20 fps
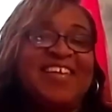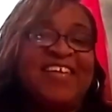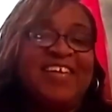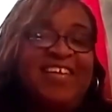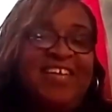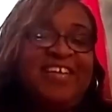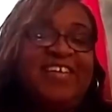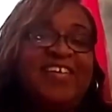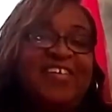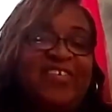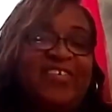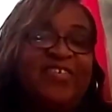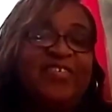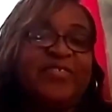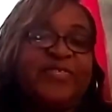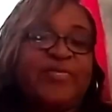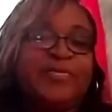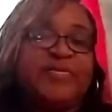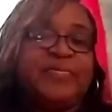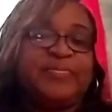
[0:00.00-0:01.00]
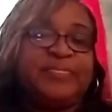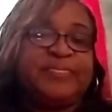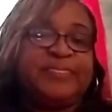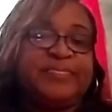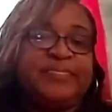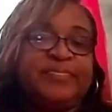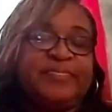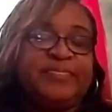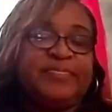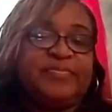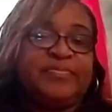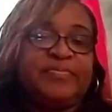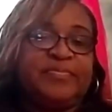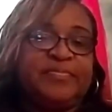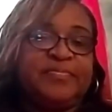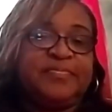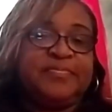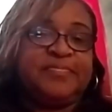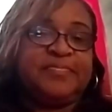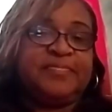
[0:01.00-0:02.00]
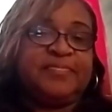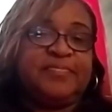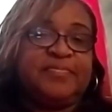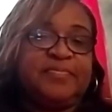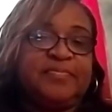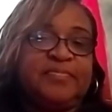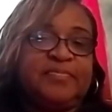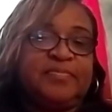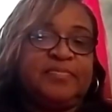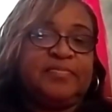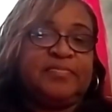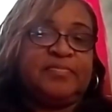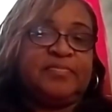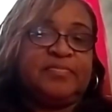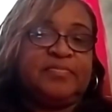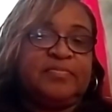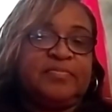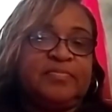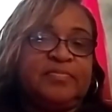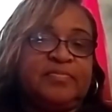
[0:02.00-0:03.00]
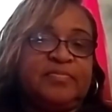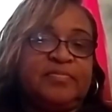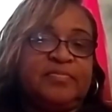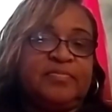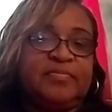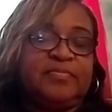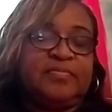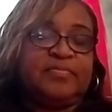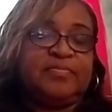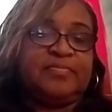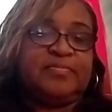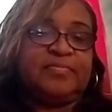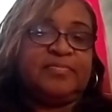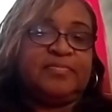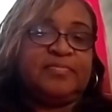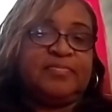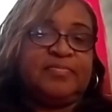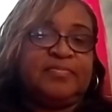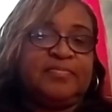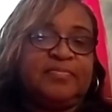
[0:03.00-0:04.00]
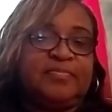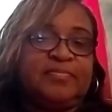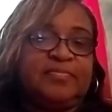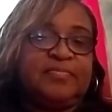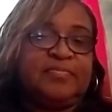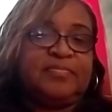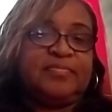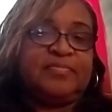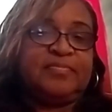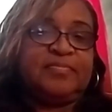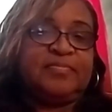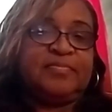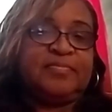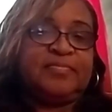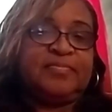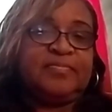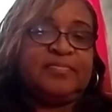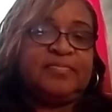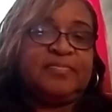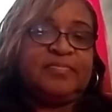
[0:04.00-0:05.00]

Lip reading: This person isn't speaking.